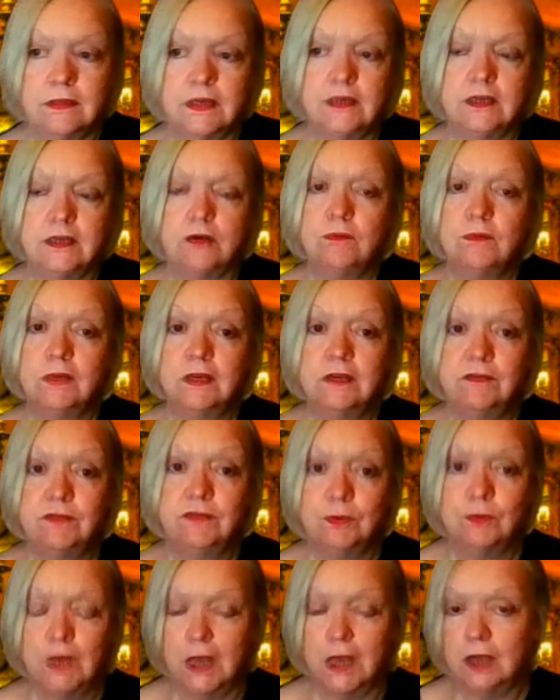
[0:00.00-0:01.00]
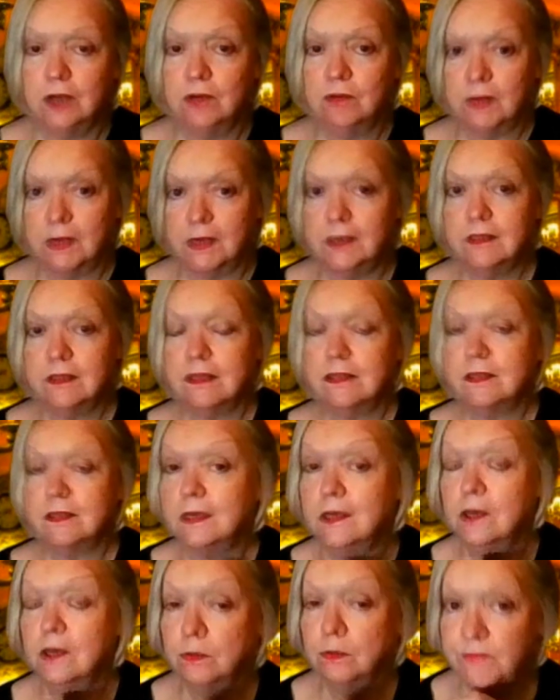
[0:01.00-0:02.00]
they don't leave you alone either
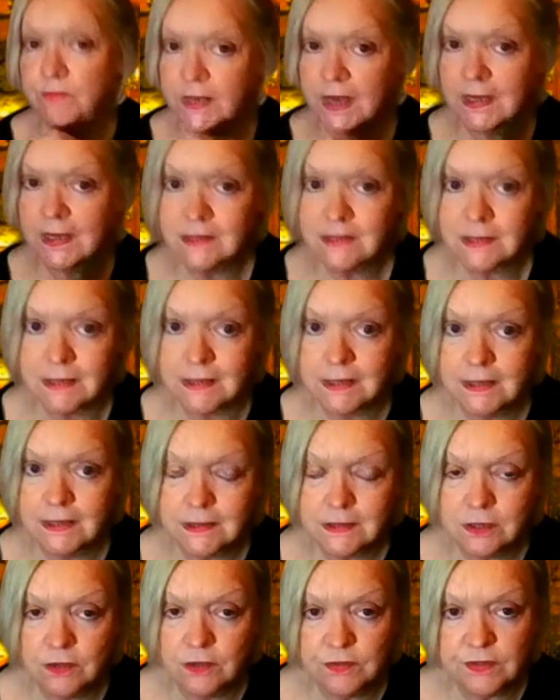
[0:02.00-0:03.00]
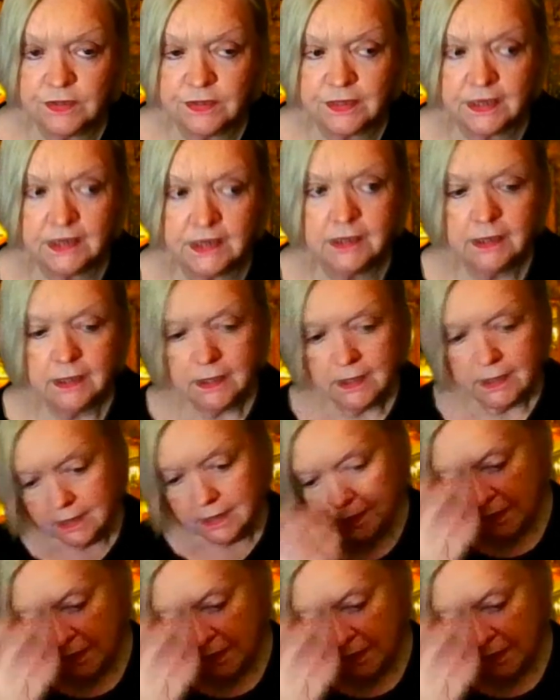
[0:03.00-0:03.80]
they up the ante it's not that they